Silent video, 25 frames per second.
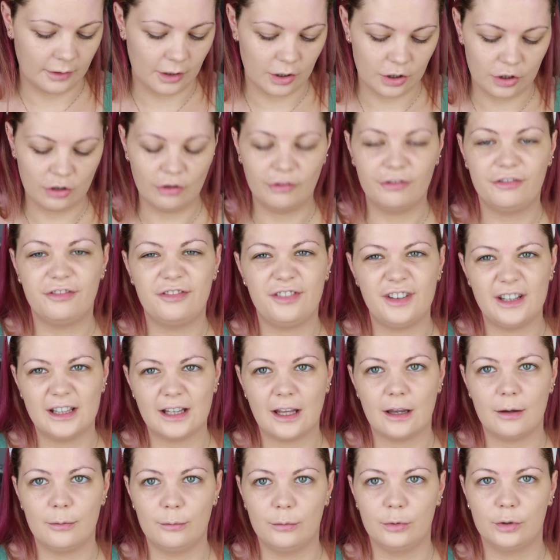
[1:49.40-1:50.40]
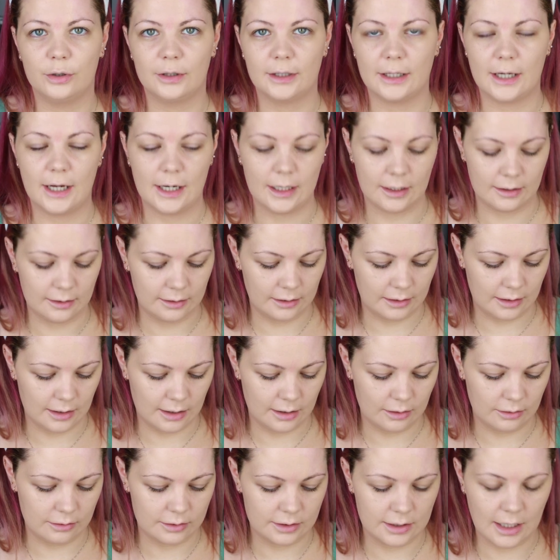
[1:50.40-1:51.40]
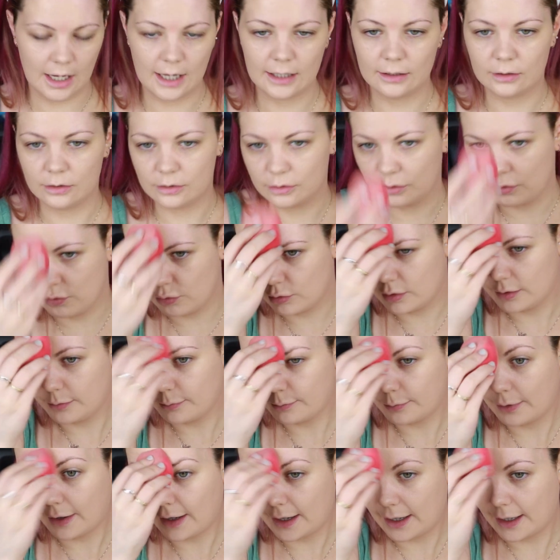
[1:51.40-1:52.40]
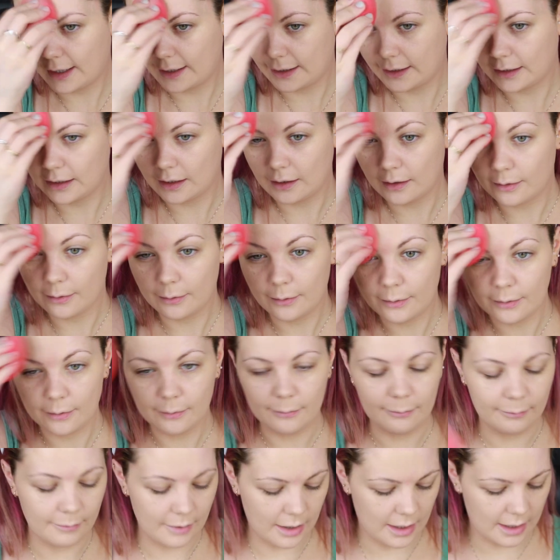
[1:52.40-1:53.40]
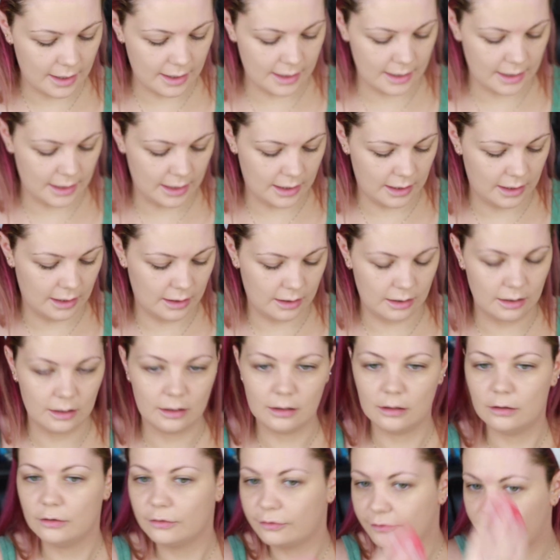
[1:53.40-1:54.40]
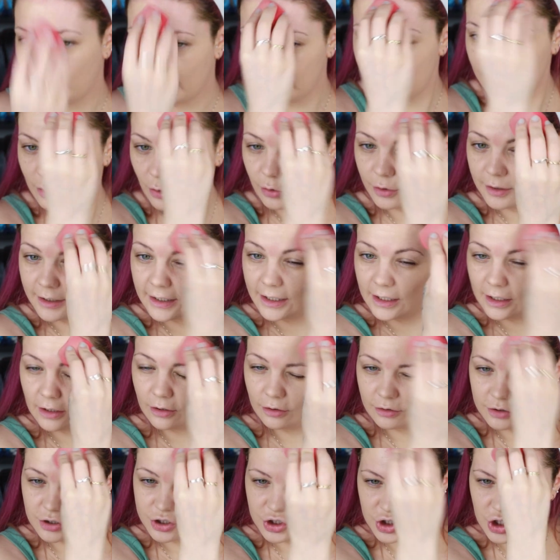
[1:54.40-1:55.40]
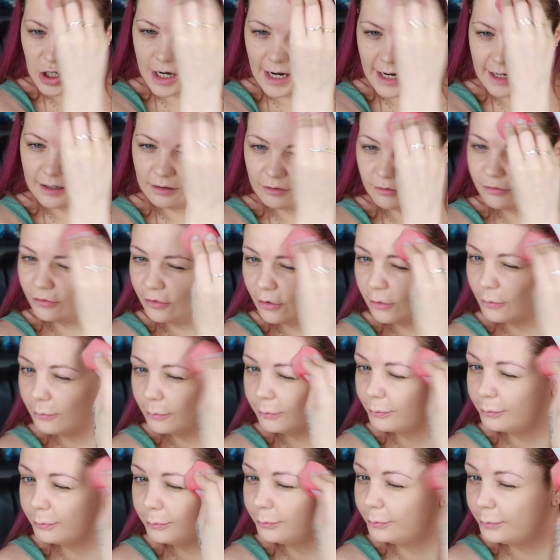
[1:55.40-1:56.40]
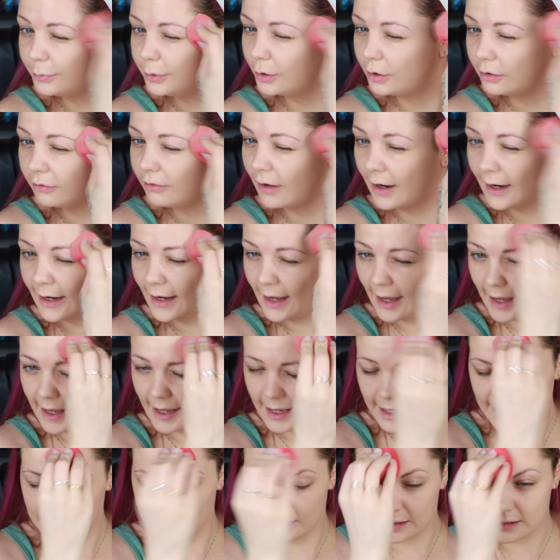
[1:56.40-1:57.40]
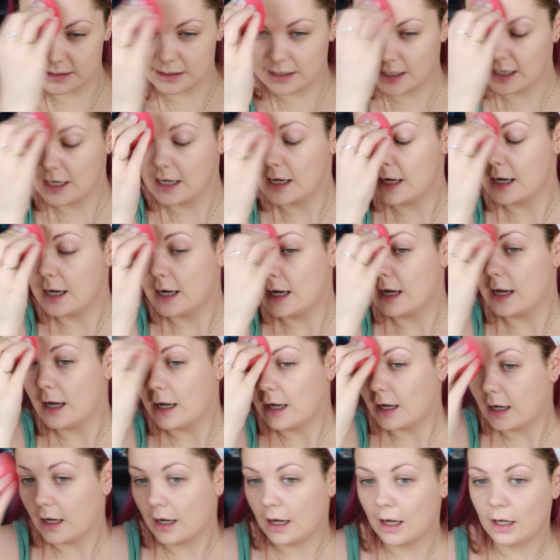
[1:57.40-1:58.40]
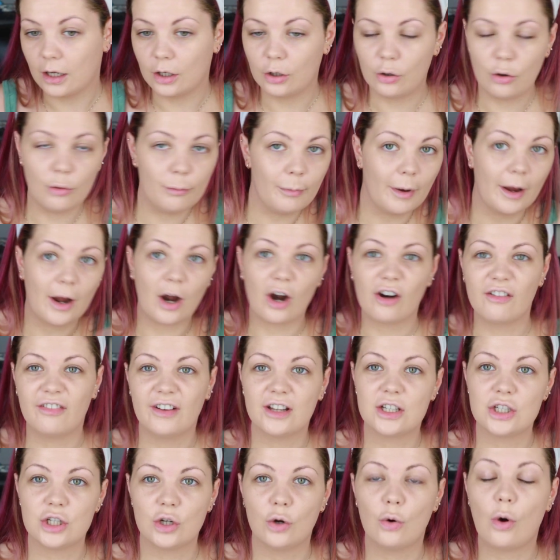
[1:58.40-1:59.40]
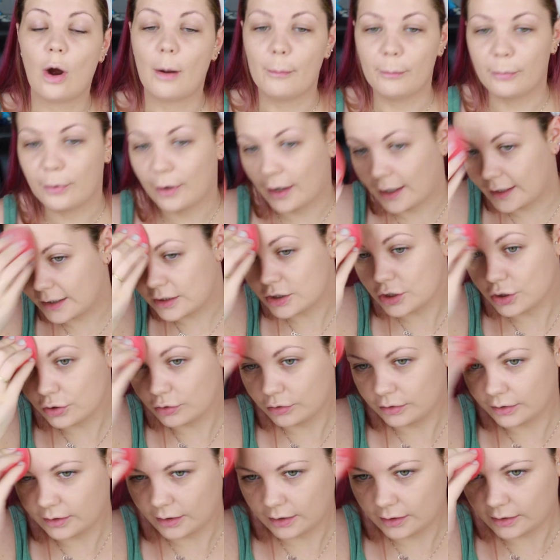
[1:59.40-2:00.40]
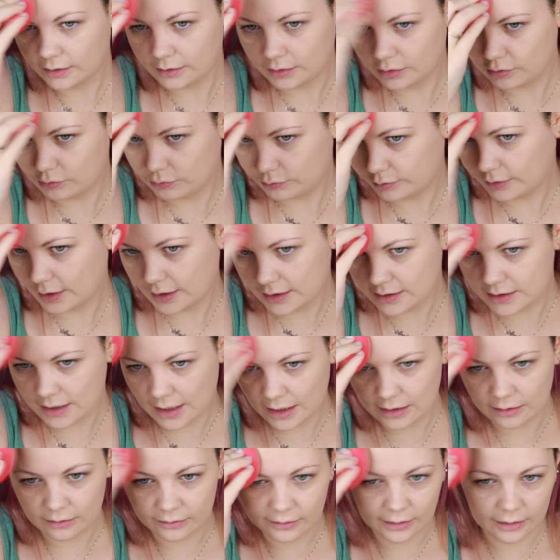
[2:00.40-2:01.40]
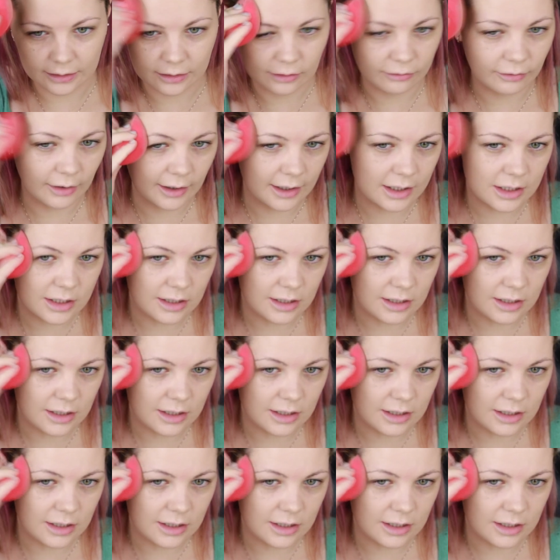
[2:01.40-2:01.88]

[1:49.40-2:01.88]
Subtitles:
feel it more than anything else. And going by my friend on here, Jen from Beauty Riot X, going by her video, I'm pretty sure that, you know, that's kind of like the right